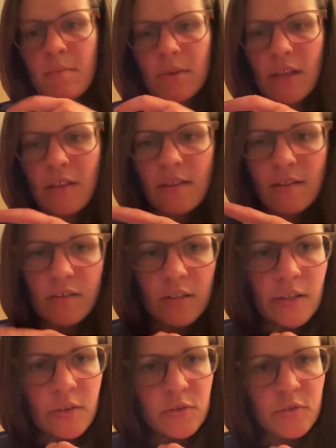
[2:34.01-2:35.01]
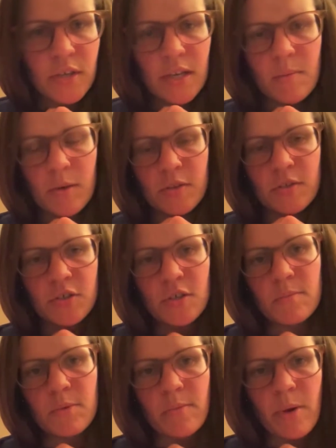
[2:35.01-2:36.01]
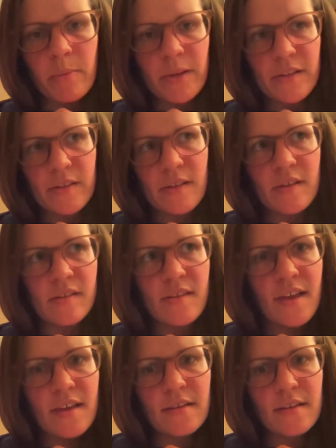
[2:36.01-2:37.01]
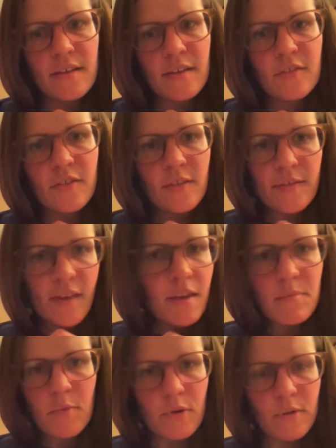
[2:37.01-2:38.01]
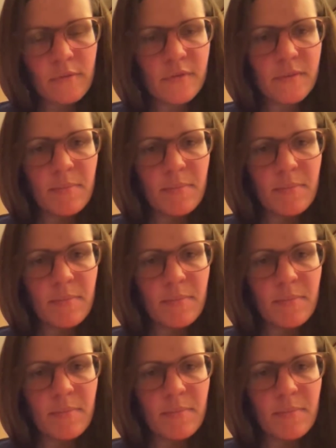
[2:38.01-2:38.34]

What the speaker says: But the thing that's a little tricky about the shareable moments is that it's the same moves,